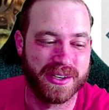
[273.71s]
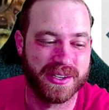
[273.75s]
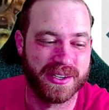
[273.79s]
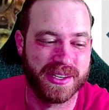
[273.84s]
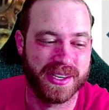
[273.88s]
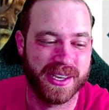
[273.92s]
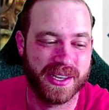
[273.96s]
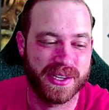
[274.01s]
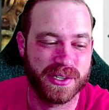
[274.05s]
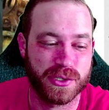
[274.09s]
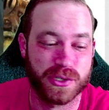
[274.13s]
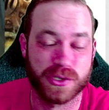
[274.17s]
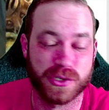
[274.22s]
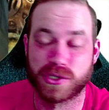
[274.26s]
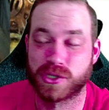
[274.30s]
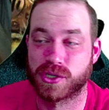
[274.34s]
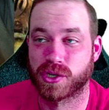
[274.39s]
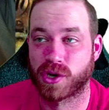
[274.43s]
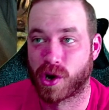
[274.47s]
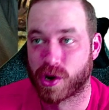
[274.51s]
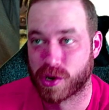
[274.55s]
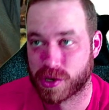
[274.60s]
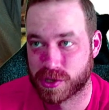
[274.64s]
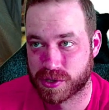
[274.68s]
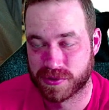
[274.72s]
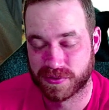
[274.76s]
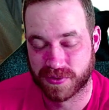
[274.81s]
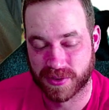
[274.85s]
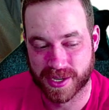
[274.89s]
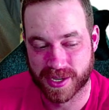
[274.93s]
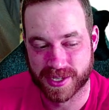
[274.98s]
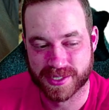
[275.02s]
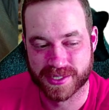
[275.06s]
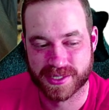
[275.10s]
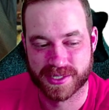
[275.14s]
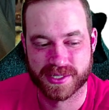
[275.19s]
in your charge
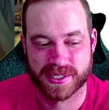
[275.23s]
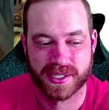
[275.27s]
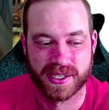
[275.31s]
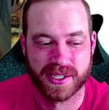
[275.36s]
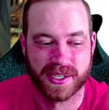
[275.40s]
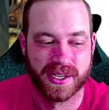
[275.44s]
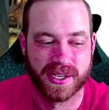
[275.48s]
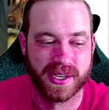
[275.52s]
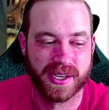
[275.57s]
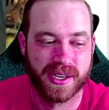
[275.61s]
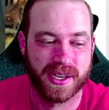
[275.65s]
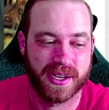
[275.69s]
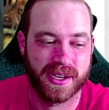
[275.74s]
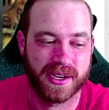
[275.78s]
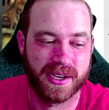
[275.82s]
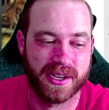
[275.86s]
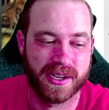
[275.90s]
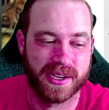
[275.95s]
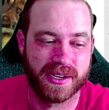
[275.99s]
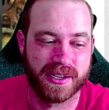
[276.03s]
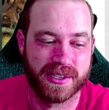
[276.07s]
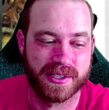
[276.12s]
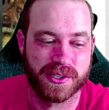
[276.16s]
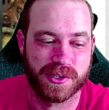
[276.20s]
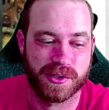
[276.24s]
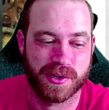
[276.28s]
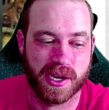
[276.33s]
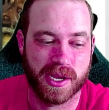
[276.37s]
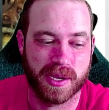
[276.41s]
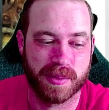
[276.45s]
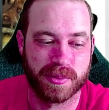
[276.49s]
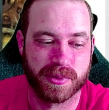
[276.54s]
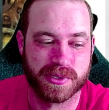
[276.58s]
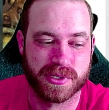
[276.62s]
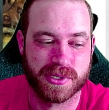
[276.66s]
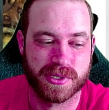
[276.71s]
phase, you're
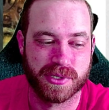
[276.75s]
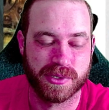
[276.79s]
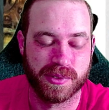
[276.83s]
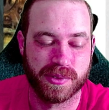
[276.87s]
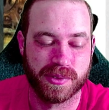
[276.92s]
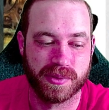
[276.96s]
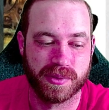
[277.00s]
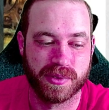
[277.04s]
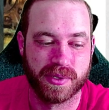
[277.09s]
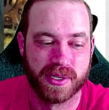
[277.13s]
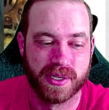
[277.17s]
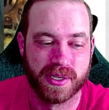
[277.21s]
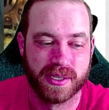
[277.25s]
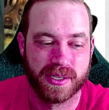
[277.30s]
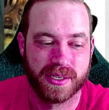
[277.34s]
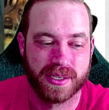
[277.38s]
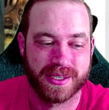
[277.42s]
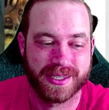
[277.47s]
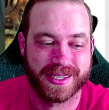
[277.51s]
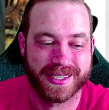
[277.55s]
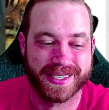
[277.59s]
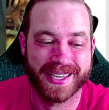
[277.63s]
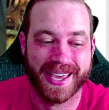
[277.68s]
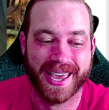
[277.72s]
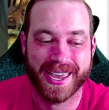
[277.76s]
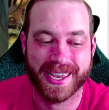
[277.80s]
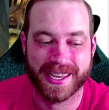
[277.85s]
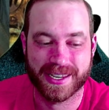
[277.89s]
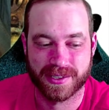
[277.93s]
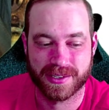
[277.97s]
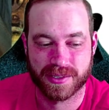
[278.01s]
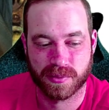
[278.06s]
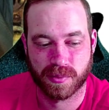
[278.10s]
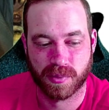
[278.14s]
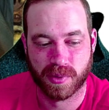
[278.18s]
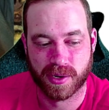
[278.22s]
able to
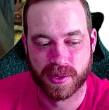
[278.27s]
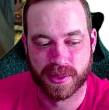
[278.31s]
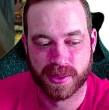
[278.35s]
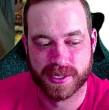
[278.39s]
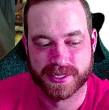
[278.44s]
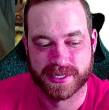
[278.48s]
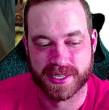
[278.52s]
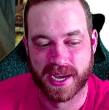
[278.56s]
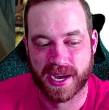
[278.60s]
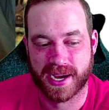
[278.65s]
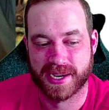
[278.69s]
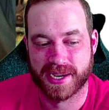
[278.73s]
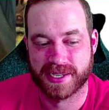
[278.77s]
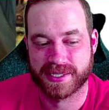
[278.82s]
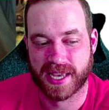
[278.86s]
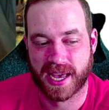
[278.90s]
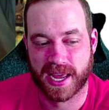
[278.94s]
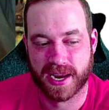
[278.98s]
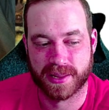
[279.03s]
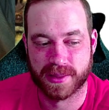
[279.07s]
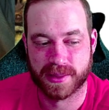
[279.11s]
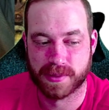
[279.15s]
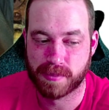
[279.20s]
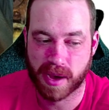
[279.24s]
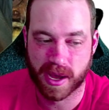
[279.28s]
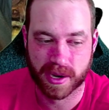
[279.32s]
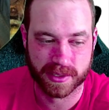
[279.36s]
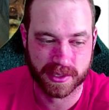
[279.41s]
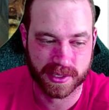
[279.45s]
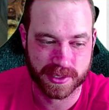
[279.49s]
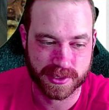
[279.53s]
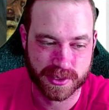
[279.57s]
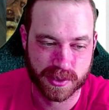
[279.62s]
gate one of these guys out of the monolith.